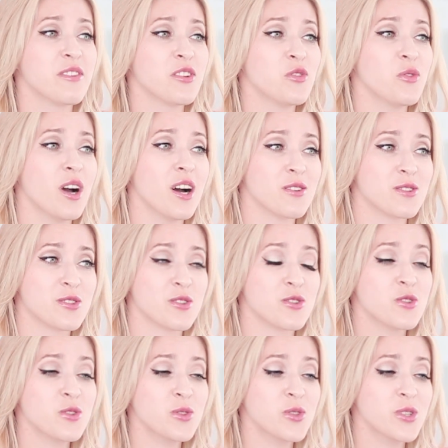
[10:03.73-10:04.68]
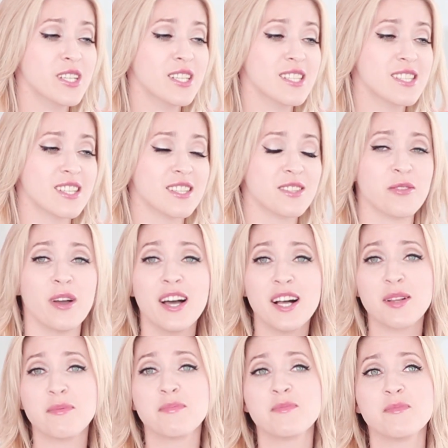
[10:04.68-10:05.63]
knew how to do it, and you
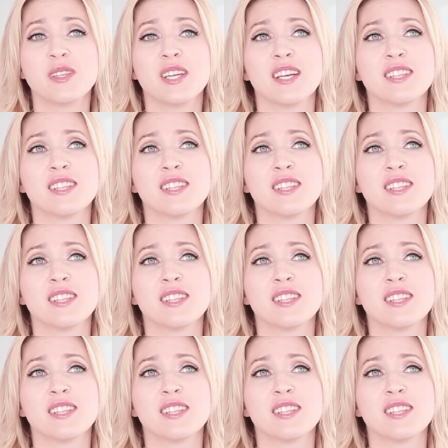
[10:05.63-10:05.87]
helped me.